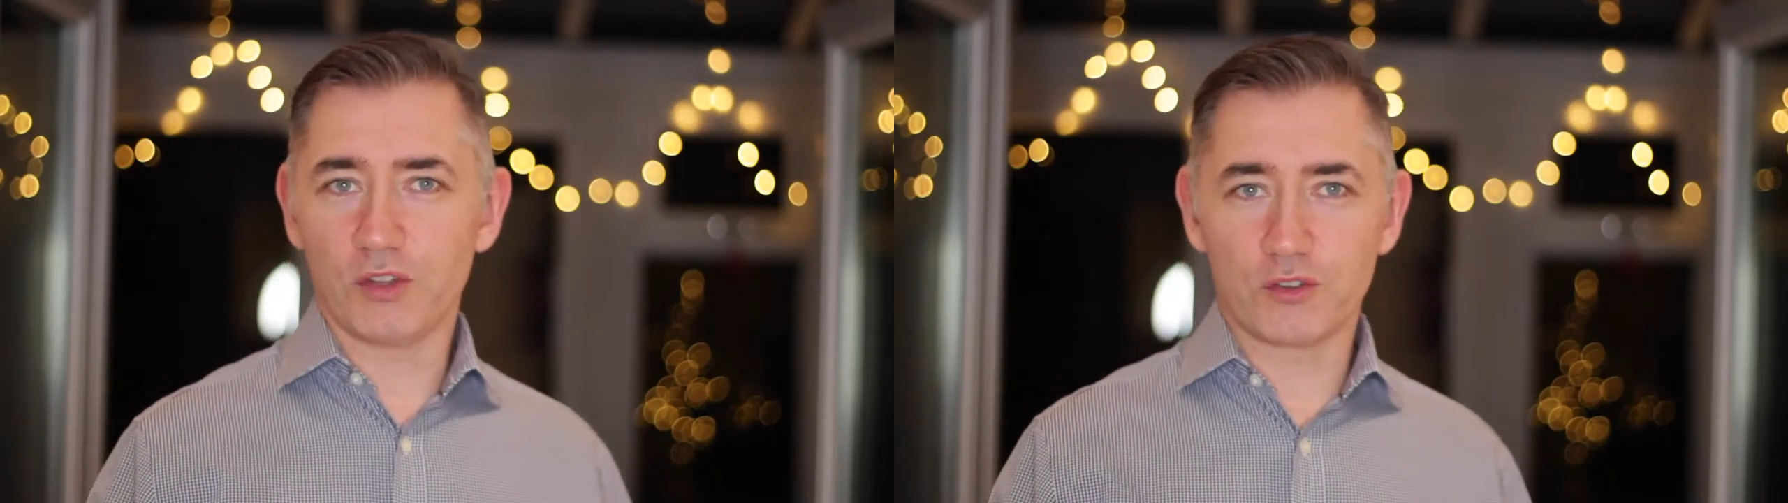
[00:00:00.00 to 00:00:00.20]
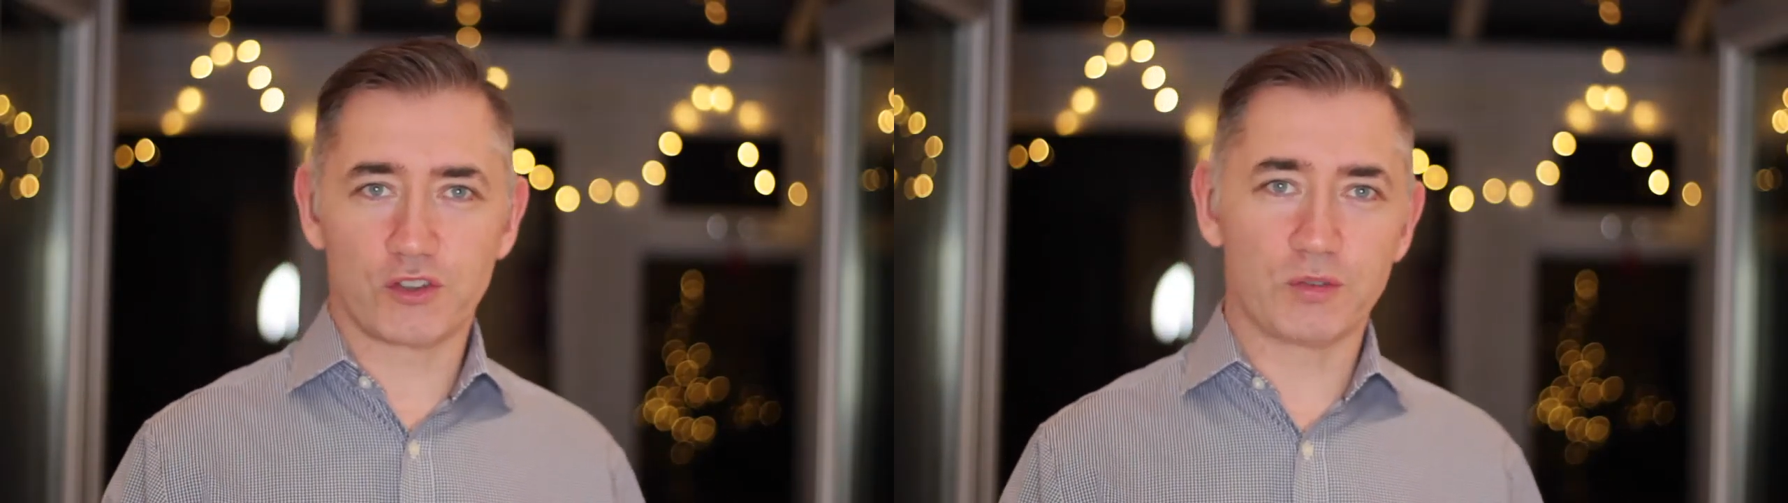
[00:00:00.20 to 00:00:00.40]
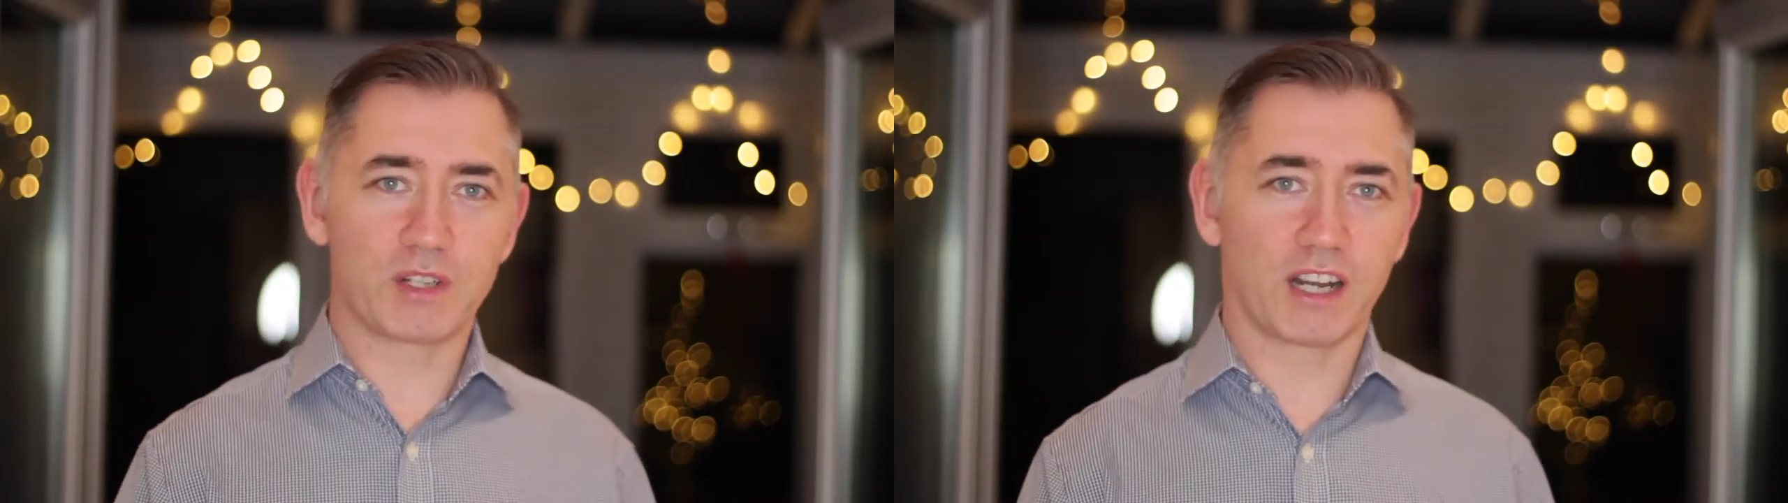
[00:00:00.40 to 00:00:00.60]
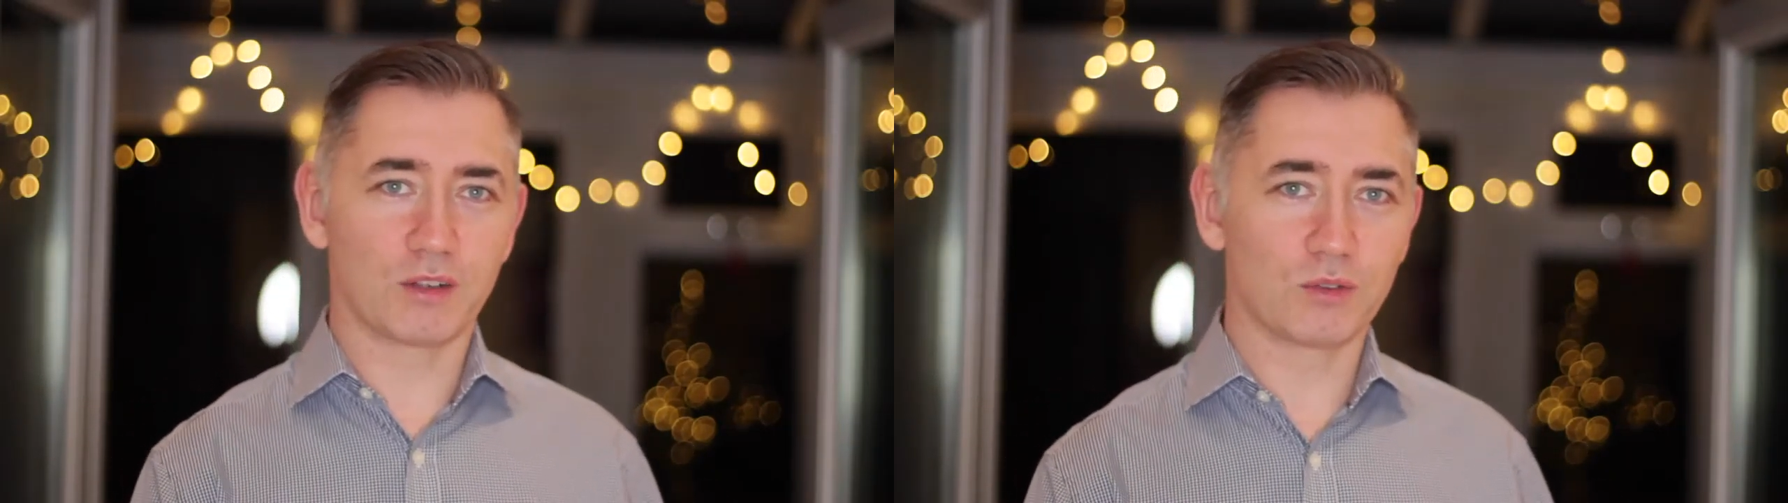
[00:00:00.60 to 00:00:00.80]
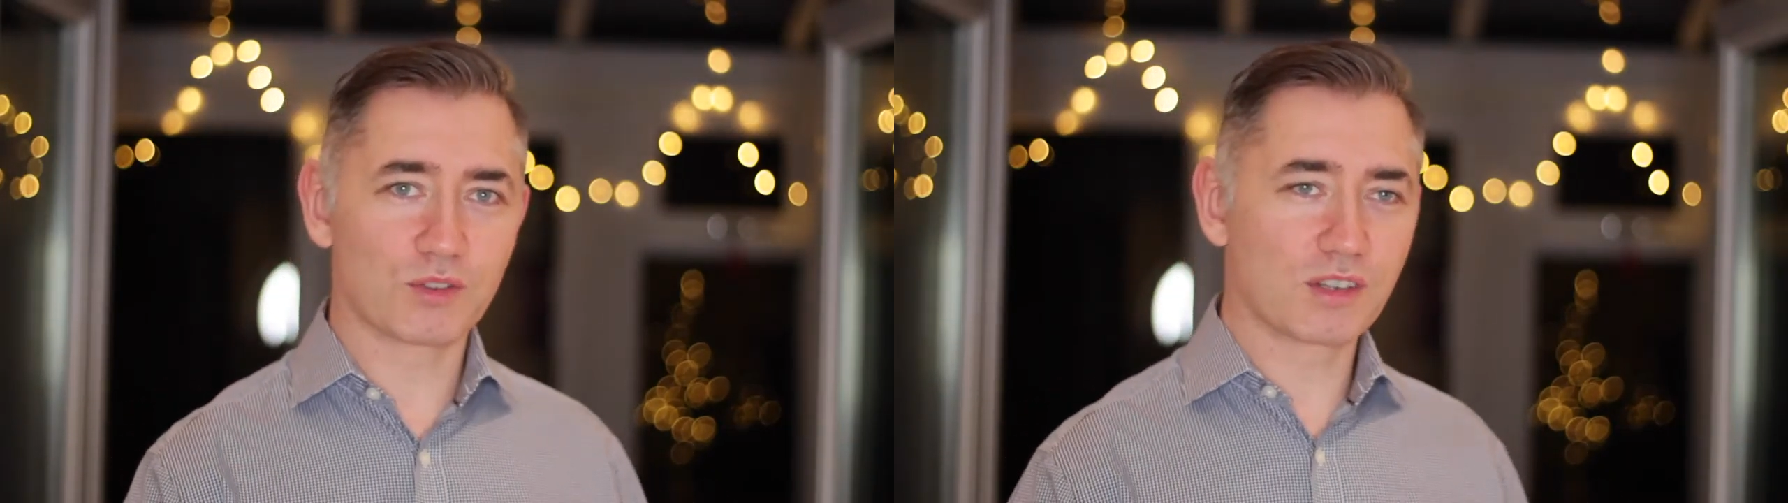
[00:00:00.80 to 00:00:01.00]
YouTube
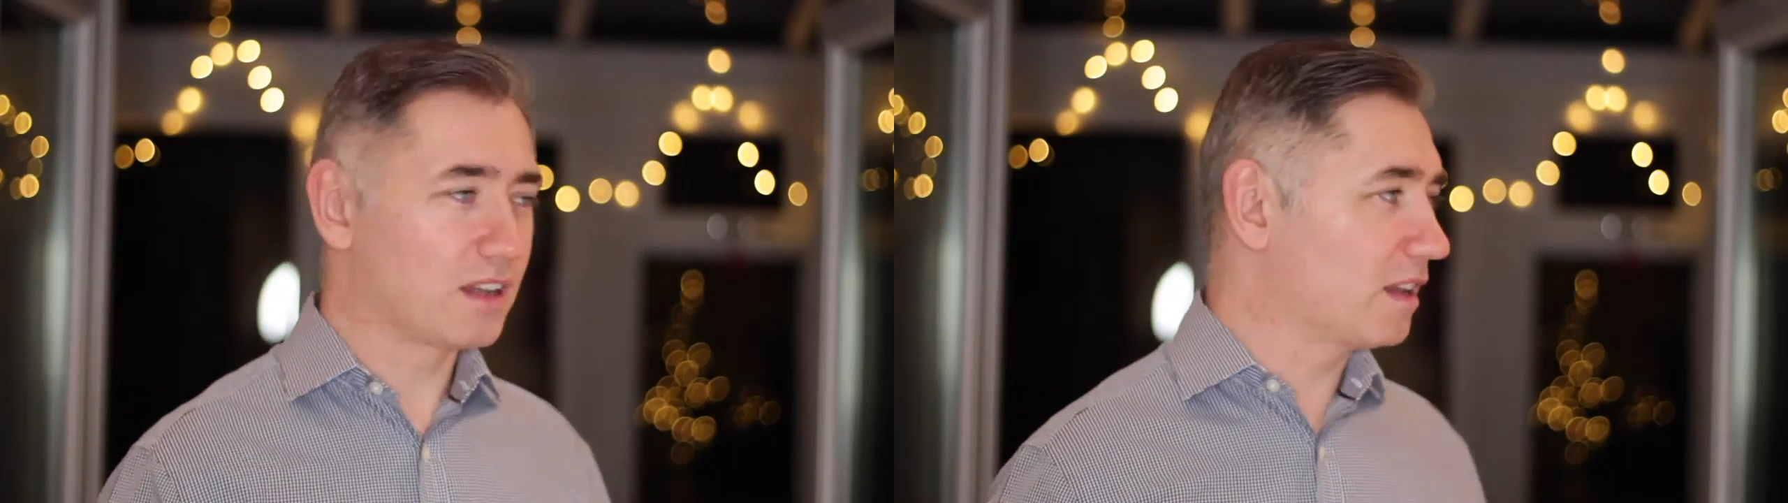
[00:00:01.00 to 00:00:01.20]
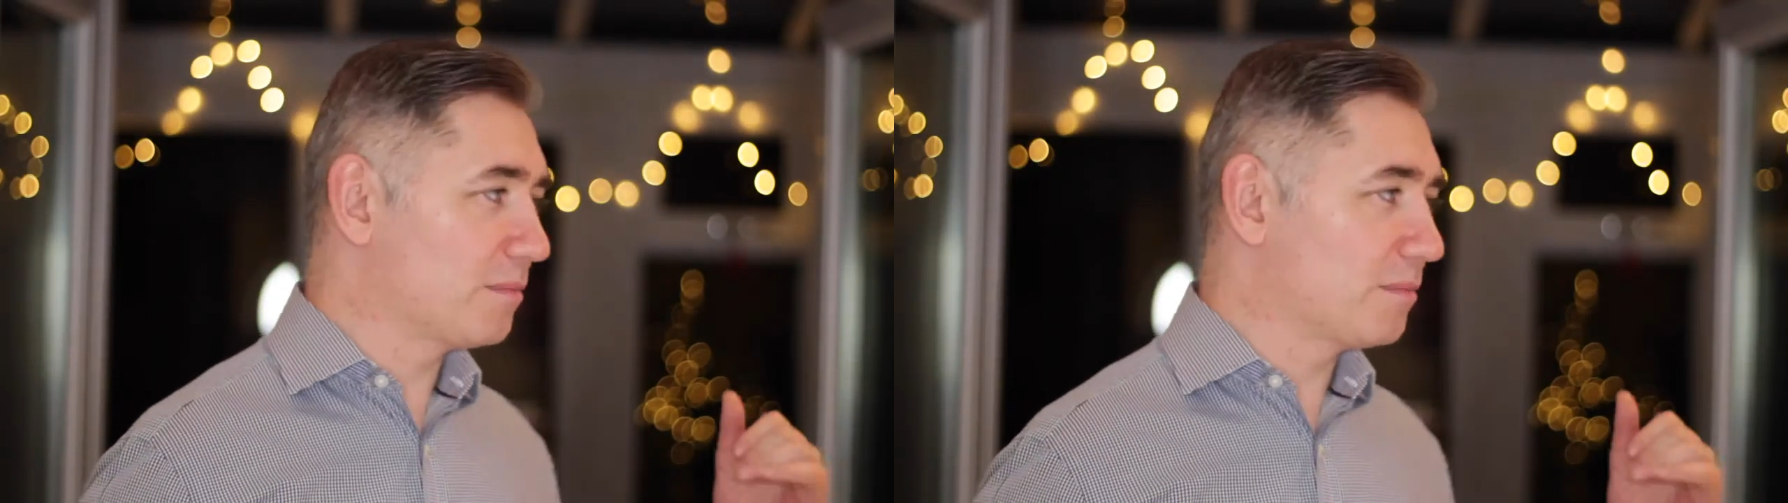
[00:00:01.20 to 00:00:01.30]
channels,